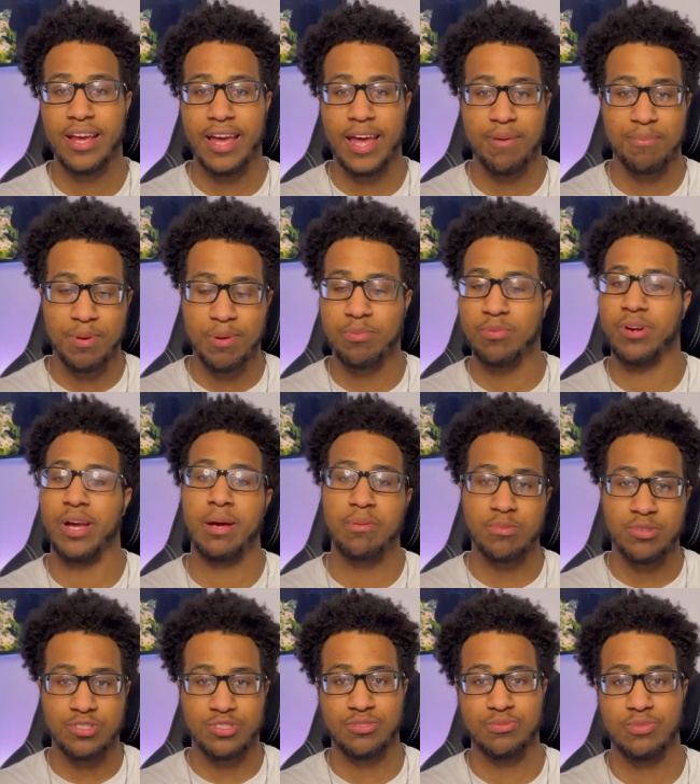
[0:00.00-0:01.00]
and people are
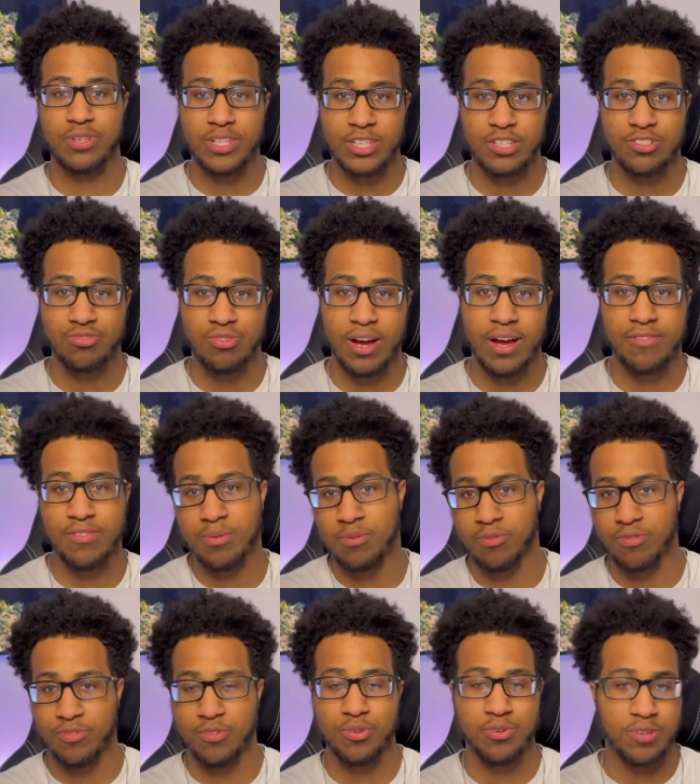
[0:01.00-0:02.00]
able to really drive them,
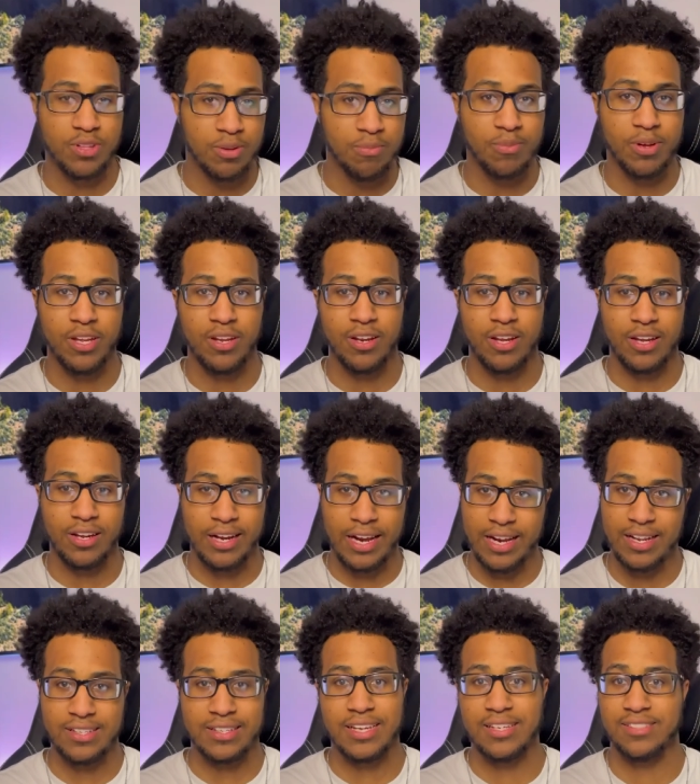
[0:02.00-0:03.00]
review them, and, and kind
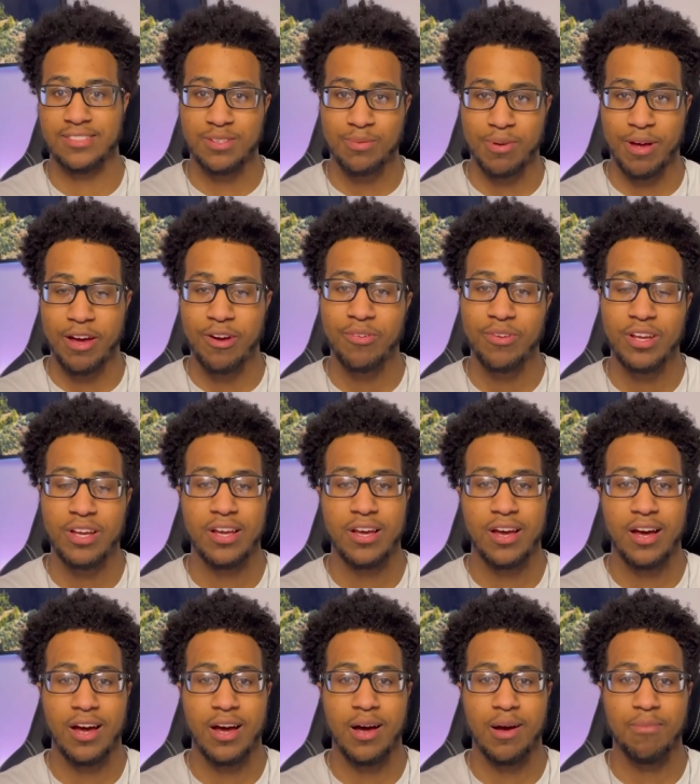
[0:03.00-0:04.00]
of test them out.
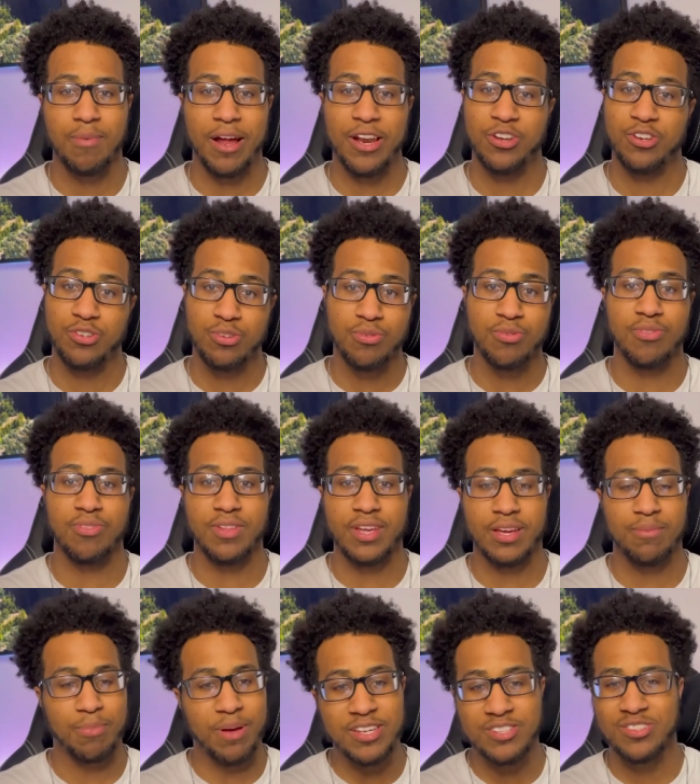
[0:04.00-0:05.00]
Um, I do
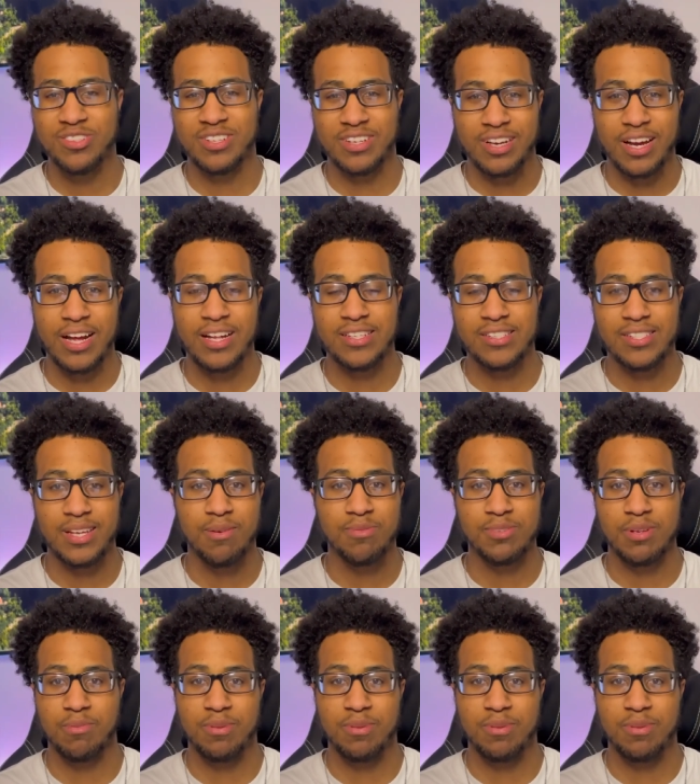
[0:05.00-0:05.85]
think, based on the concepts, I